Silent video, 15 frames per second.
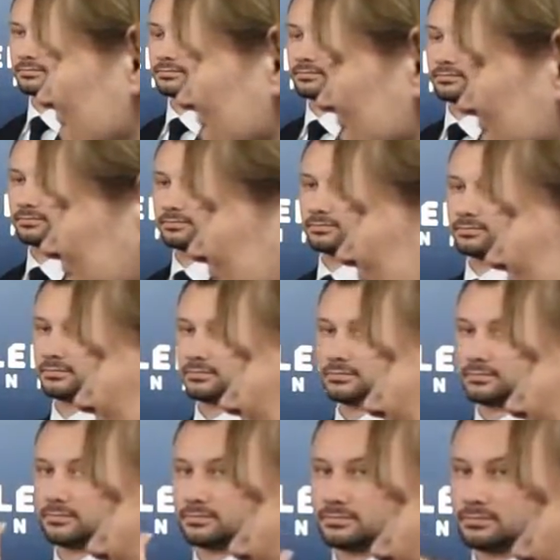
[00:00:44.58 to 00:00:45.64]

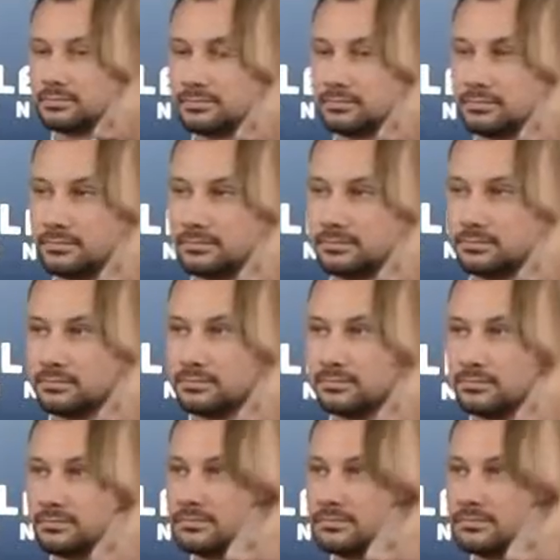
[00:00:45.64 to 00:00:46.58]
[no speech]